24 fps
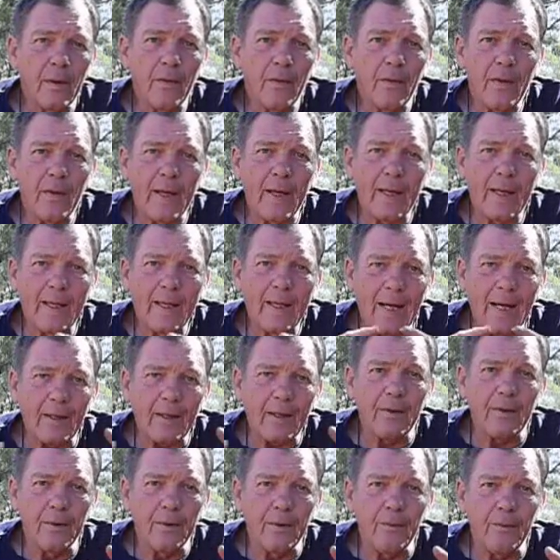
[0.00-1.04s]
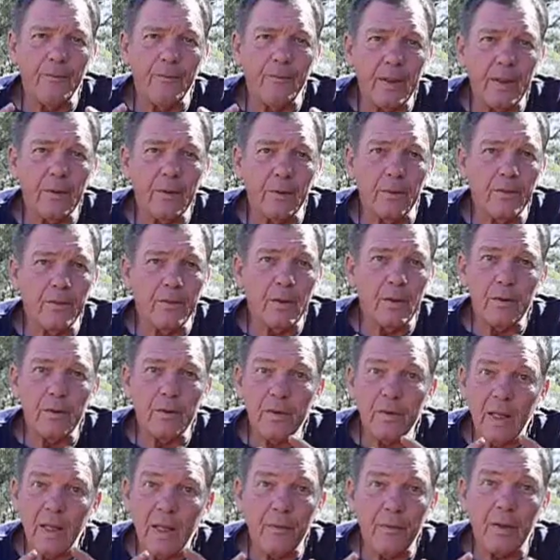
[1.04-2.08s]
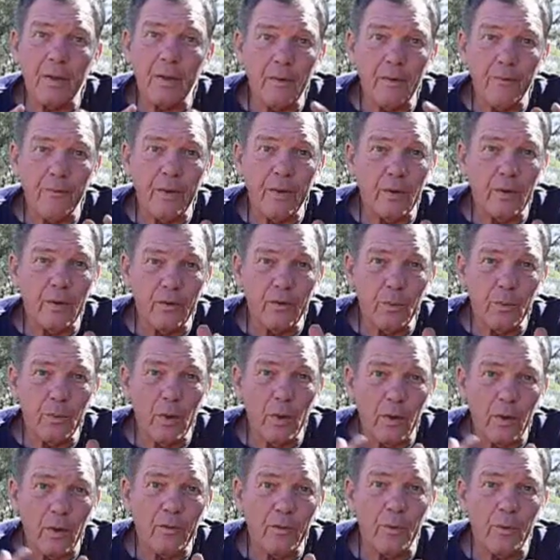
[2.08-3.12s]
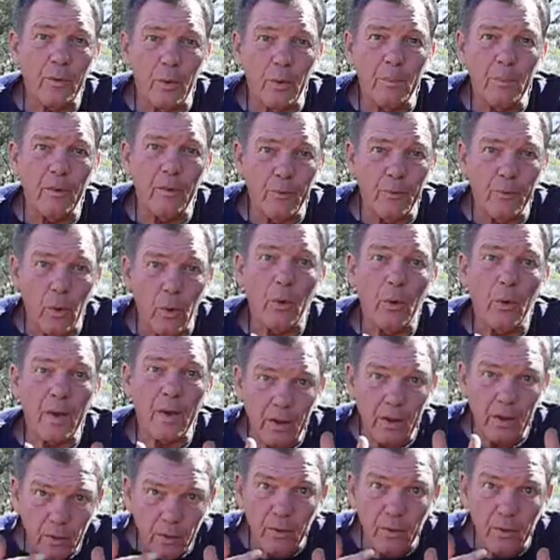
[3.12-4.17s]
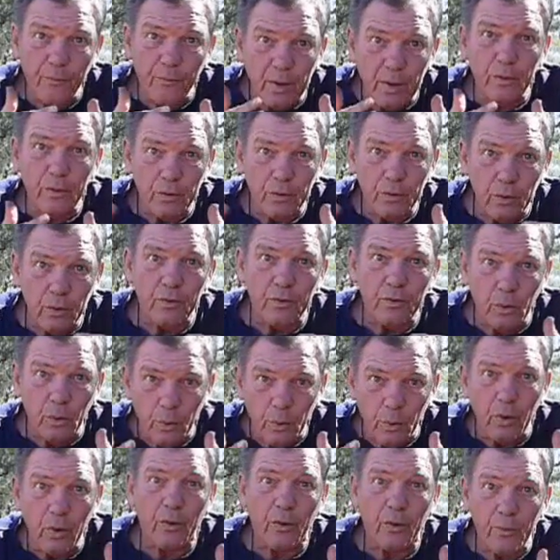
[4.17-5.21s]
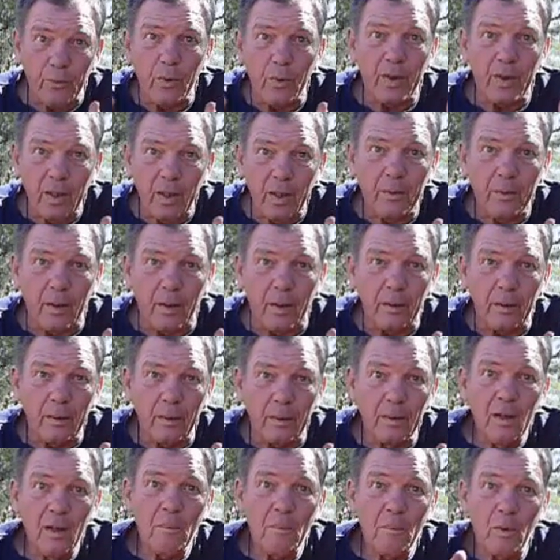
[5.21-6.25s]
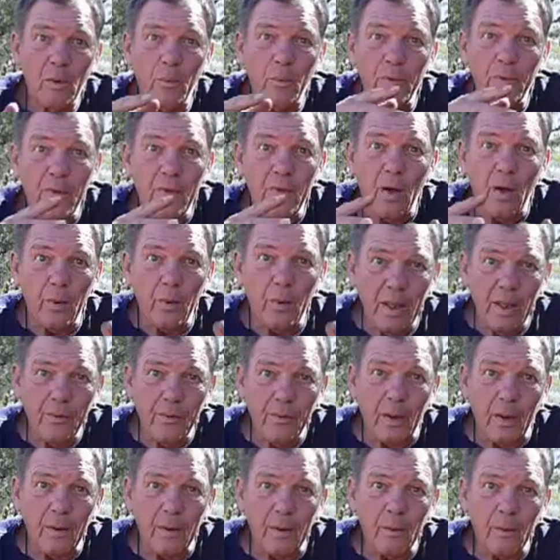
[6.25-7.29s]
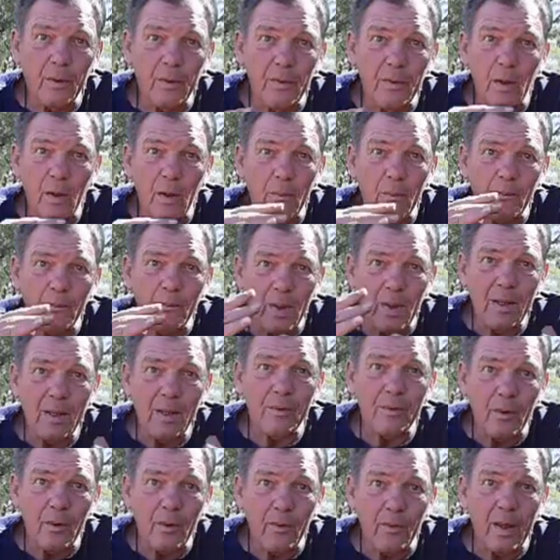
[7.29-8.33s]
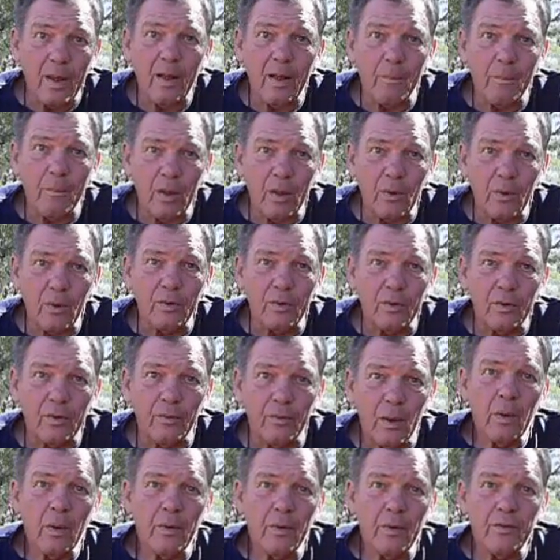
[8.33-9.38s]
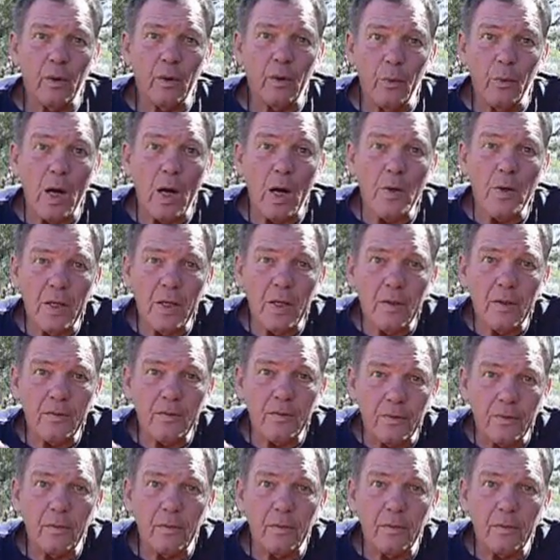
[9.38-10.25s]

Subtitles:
they gutted the fields. There was nothing the fields worked through. Before, the fields used to work through the ether. But with no ether there because of this erroneous